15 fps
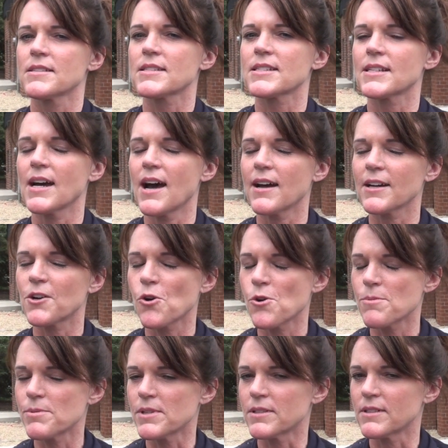Scott
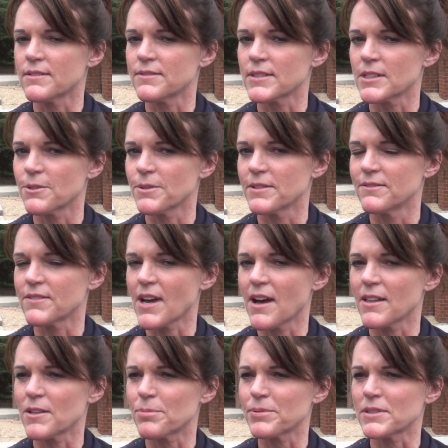Goebel of the Golden
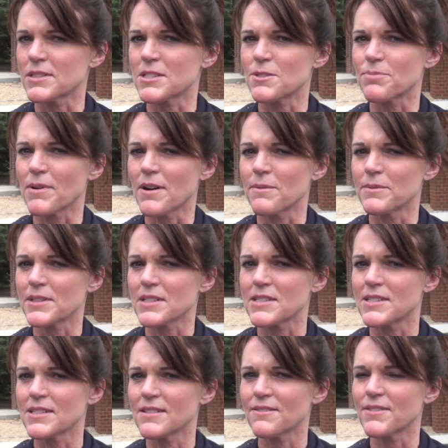Valley Police Department to
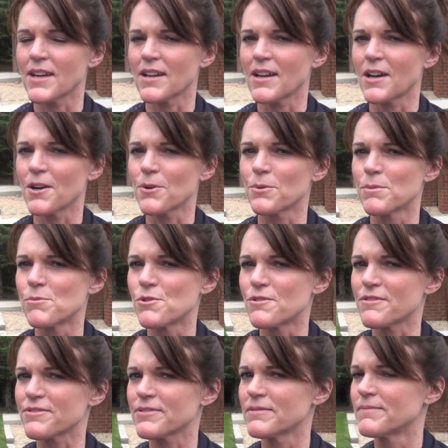see if that hair will
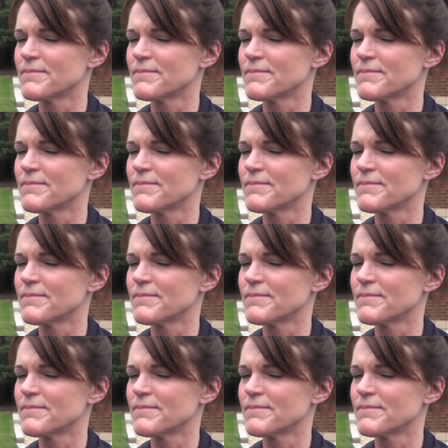move.